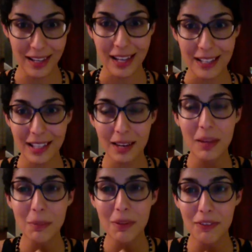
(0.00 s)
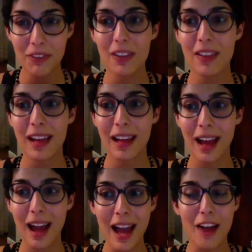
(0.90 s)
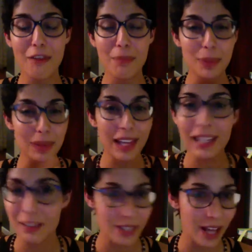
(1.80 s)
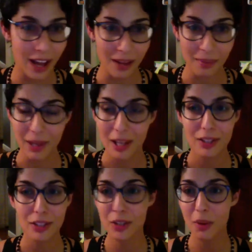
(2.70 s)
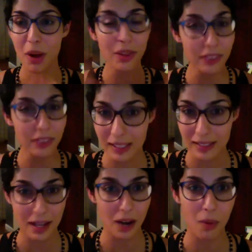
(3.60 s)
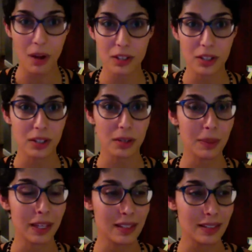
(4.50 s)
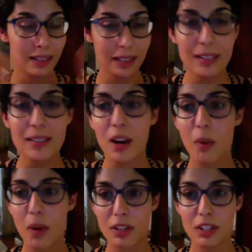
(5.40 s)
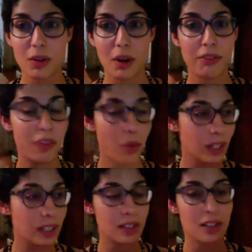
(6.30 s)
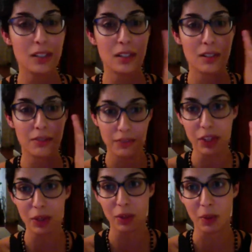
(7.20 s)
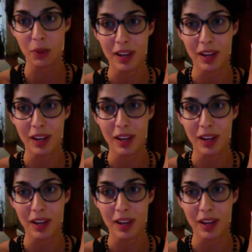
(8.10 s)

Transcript: it's going to make me feel like I have plenty of time to do all the things that I want to do because the things that I want to do are focused to the few